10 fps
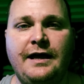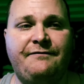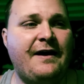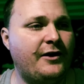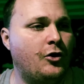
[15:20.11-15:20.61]

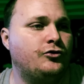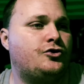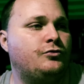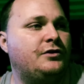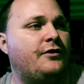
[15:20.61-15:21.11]
If I go
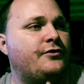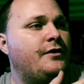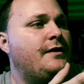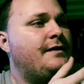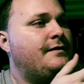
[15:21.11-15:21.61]
to
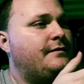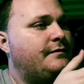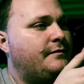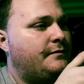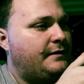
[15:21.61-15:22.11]
another
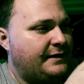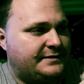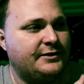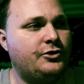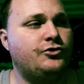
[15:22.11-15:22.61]

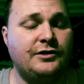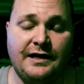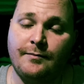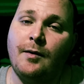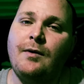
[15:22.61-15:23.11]
institution
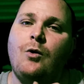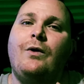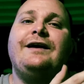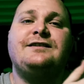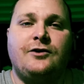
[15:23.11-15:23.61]
that I'm on my
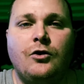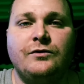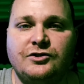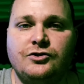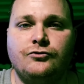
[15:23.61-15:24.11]
way to
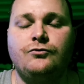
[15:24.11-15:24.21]
go into,